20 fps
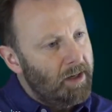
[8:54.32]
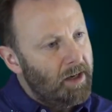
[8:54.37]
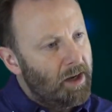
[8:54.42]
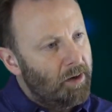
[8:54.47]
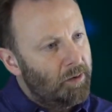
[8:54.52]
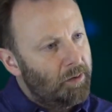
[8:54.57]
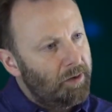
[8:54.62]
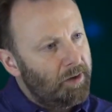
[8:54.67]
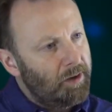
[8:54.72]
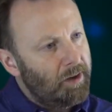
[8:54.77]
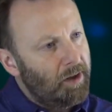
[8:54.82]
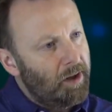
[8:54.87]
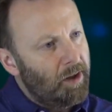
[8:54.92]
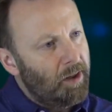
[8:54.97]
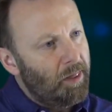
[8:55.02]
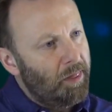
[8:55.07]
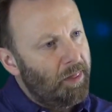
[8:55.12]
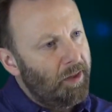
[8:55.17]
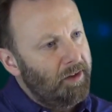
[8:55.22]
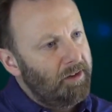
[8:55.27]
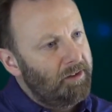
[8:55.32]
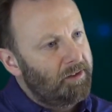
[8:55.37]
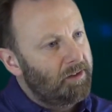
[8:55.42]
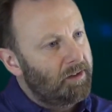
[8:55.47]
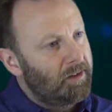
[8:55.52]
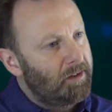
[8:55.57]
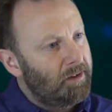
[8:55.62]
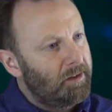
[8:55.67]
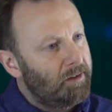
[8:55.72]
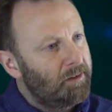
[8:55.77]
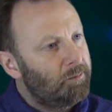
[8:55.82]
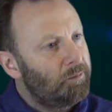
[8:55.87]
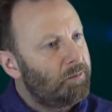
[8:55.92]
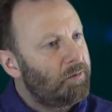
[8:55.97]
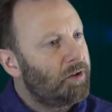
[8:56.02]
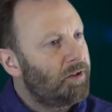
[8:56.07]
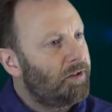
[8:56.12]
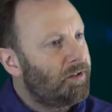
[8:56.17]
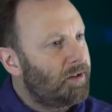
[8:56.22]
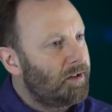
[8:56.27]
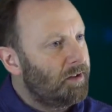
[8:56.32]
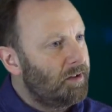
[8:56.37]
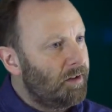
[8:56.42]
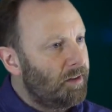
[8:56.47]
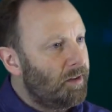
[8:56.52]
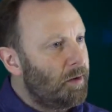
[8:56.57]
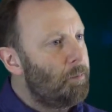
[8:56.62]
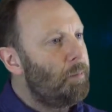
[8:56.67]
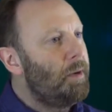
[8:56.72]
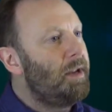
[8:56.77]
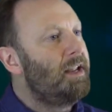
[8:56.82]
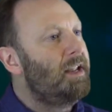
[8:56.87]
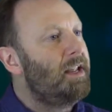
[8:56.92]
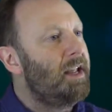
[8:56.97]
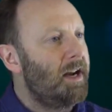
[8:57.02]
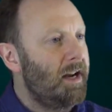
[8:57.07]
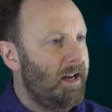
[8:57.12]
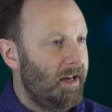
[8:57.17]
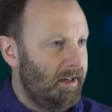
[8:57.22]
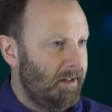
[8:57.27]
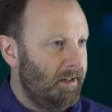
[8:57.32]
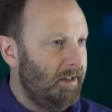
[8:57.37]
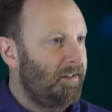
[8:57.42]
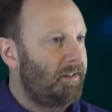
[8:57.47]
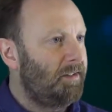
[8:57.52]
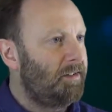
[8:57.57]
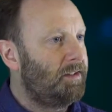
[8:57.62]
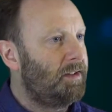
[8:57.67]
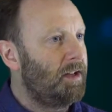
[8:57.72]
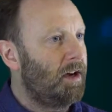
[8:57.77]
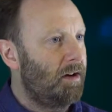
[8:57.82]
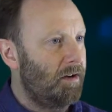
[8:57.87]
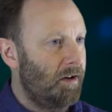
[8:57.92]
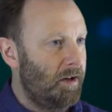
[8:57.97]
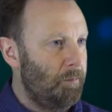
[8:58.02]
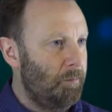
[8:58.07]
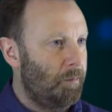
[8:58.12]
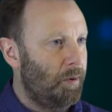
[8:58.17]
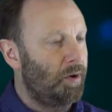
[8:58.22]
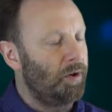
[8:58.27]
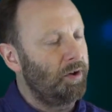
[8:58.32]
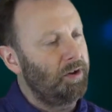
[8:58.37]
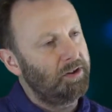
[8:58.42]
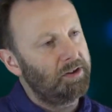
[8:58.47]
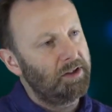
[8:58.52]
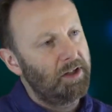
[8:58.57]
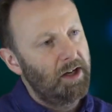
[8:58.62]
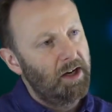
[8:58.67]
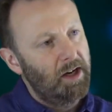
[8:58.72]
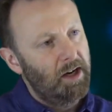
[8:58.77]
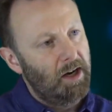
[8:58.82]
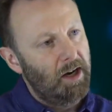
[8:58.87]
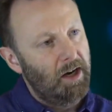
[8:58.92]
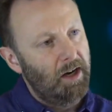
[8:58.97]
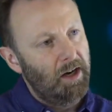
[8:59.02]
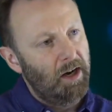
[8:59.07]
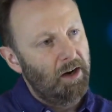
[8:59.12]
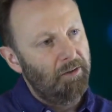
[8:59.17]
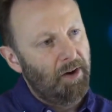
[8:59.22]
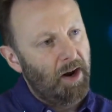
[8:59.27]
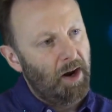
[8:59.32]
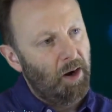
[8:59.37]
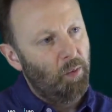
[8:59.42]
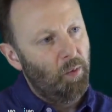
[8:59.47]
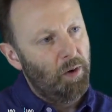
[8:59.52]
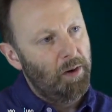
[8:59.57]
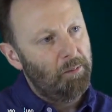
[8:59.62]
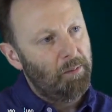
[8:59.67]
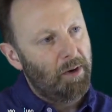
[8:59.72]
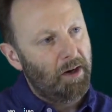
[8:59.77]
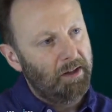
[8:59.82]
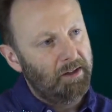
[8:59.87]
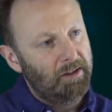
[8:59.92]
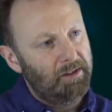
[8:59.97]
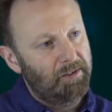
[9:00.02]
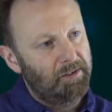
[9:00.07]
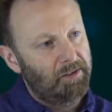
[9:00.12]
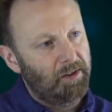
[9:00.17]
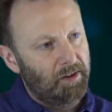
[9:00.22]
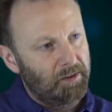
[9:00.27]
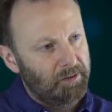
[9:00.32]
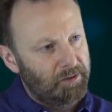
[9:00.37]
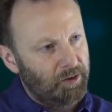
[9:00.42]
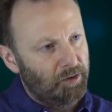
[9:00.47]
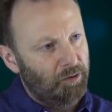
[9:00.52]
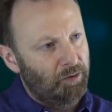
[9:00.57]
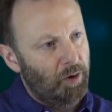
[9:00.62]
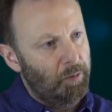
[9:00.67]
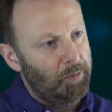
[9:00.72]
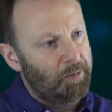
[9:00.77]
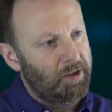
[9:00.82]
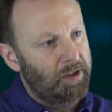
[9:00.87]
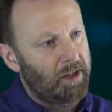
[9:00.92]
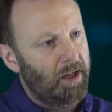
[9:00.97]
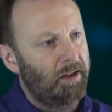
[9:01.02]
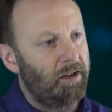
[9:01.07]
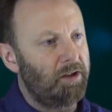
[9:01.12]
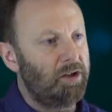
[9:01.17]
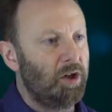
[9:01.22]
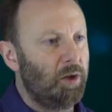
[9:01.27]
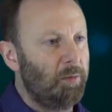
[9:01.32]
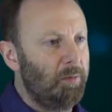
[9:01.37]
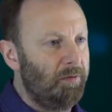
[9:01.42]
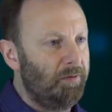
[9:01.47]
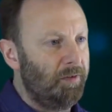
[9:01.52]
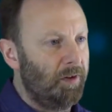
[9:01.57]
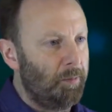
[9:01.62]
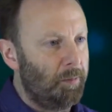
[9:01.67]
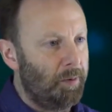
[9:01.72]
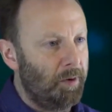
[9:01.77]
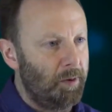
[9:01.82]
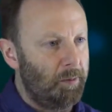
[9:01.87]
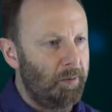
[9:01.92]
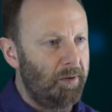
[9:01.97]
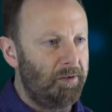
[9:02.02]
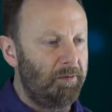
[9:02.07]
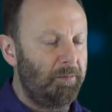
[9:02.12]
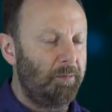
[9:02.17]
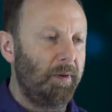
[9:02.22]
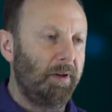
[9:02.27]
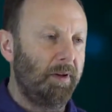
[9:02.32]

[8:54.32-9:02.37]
Now, these are just the beginning, the starting point of how we might start to group together jobs for the purpose of